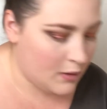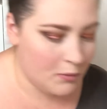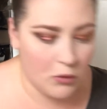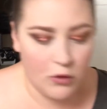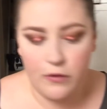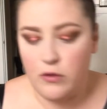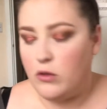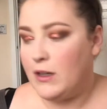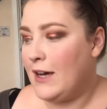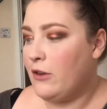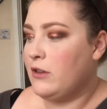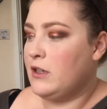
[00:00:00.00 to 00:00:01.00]
more
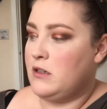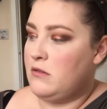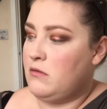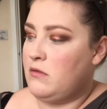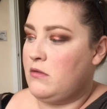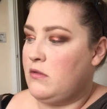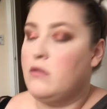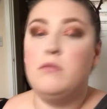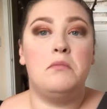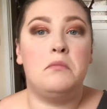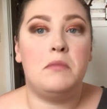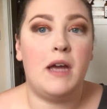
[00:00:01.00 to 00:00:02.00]
fallout than
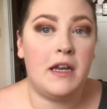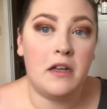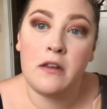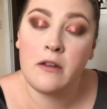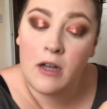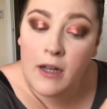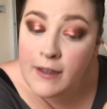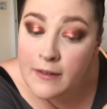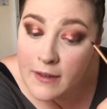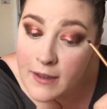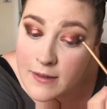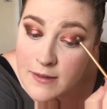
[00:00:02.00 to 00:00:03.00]
any other colour
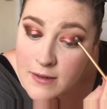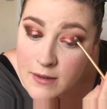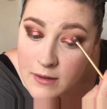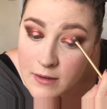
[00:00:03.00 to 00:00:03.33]
does.